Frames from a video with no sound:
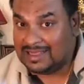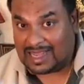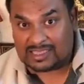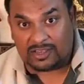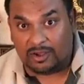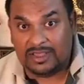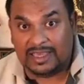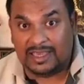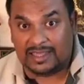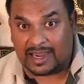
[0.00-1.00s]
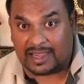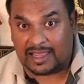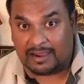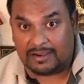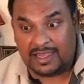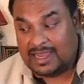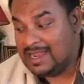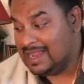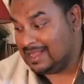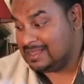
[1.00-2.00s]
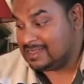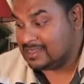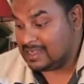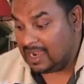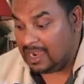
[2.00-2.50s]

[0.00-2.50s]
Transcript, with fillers: That's all the gear that I carry, and this is